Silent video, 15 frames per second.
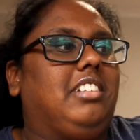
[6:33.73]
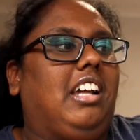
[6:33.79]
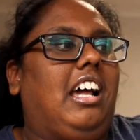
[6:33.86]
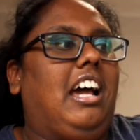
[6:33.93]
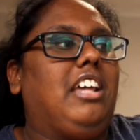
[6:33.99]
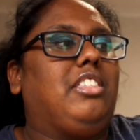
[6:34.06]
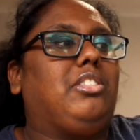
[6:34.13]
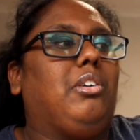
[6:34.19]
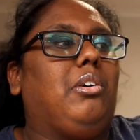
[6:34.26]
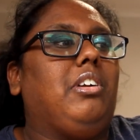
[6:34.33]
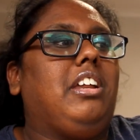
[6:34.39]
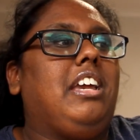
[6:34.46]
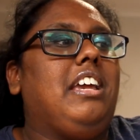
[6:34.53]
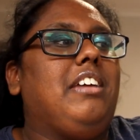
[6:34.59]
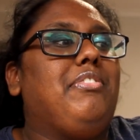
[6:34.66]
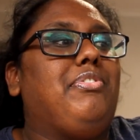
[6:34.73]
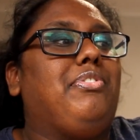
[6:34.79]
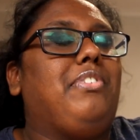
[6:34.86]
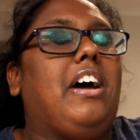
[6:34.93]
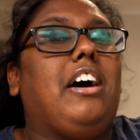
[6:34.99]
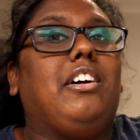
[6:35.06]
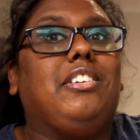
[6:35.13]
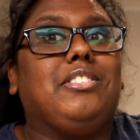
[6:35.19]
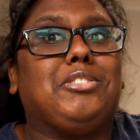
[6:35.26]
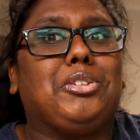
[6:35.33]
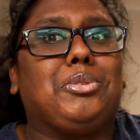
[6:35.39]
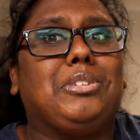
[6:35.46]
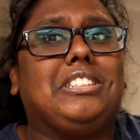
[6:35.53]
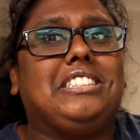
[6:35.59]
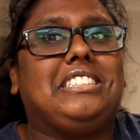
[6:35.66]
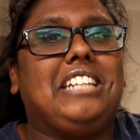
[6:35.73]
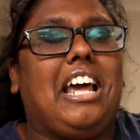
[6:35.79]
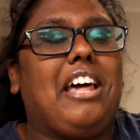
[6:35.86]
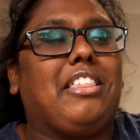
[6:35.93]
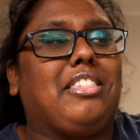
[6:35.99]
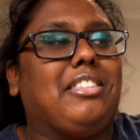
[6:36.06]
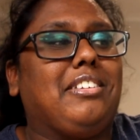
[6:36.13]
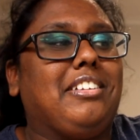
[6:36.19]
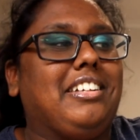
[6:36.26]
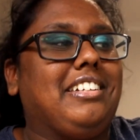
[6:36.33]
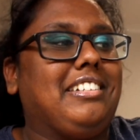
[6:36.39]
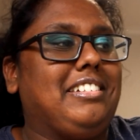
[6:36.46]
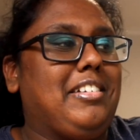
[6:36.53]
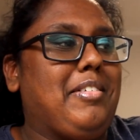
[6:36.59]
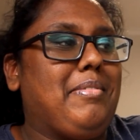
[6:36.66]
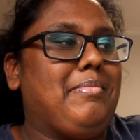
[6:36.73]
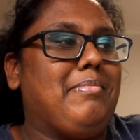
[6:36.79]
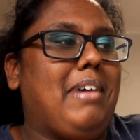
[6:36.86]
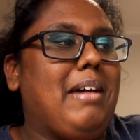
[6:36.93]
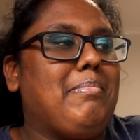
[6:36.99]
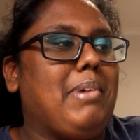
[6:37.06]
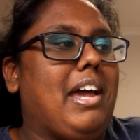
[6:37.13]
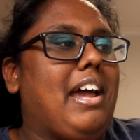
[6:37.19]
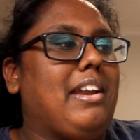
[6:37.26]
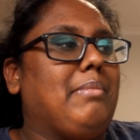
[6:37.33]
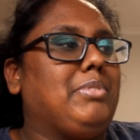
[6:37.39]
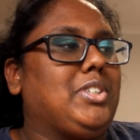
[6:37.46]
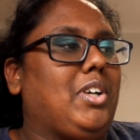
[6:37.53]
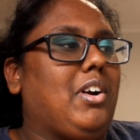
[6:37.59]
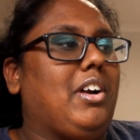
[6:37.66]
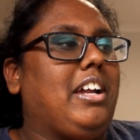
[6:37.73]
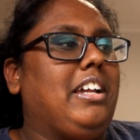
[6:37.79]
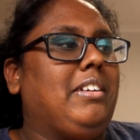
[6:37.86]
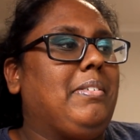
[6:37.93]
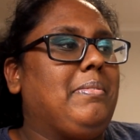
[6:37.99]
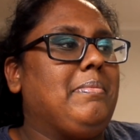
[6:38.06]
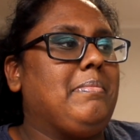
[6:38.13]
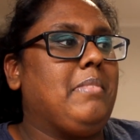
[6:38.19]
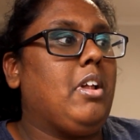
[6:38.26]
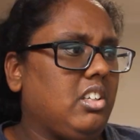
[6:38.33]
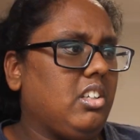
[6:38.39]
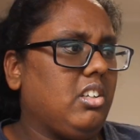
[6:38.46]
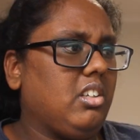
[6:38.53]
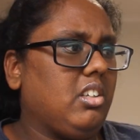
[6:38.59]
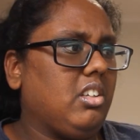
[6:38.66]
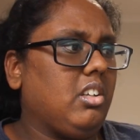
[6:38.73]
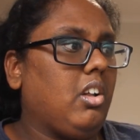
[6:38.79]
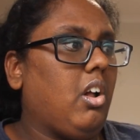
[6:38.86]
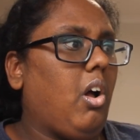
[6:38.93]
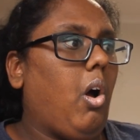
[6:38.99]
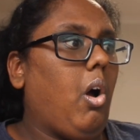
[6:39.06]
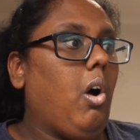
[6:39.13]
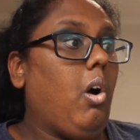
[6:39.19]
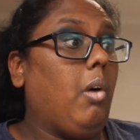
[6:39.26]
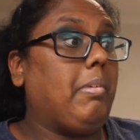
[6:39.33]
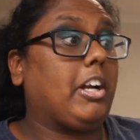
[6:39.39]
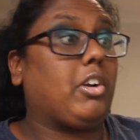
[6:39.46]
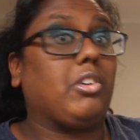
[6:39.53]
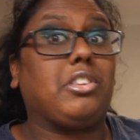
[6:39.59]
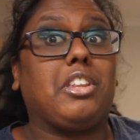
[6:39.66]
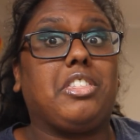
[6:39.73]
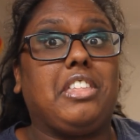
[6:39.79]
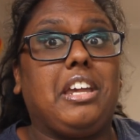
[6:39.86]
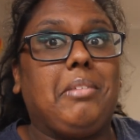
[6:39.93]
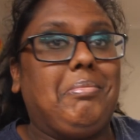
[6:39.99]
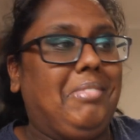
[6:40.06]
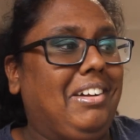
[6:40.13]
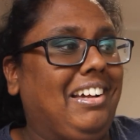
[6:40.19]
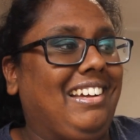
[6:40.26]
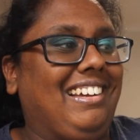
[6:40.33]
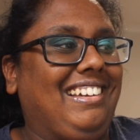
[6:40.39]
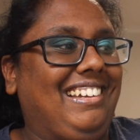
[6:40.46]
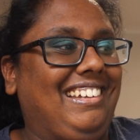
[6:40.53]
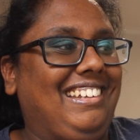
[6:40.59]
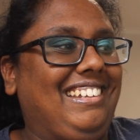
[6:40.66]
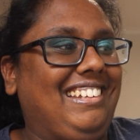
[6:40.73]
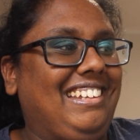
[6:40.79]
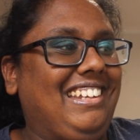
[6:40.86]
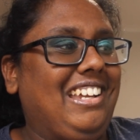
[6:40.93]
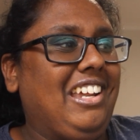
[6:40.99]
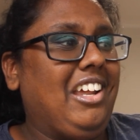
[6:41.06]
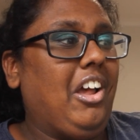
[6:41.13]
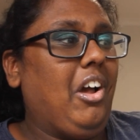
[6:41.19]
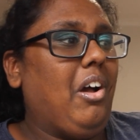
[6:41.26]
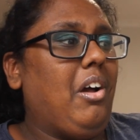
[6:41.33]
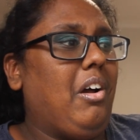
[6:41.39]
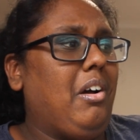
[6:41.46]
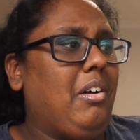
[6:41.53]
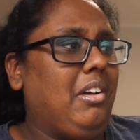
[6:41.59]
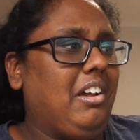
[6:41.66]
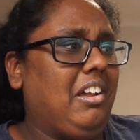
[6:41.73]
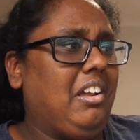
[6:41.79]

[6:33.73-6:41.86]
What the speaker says: I thought he fell to his death! My bad, I'm sorry. Oh my god, the theme! Oh!